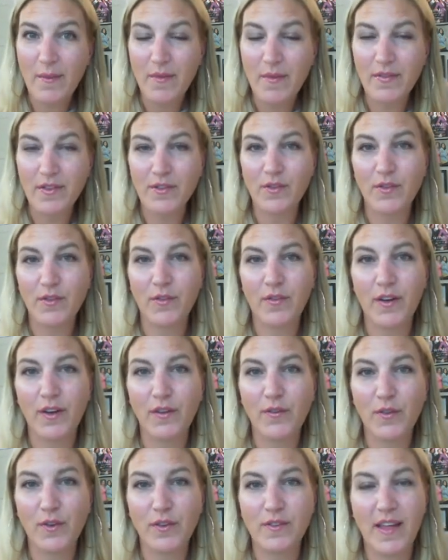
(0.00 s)
if this is your very
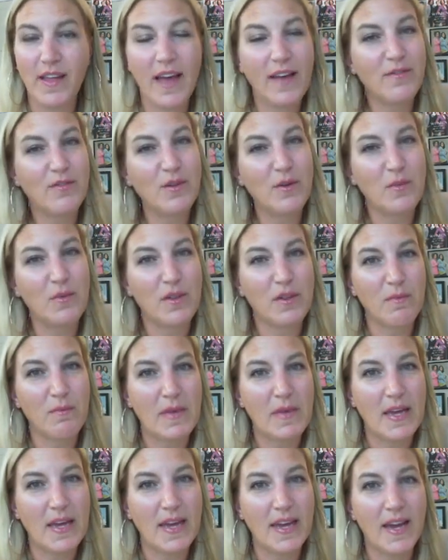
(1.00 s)
first live stream with
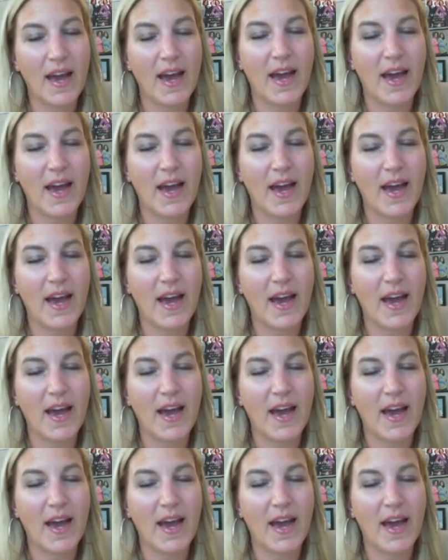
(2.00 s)
me,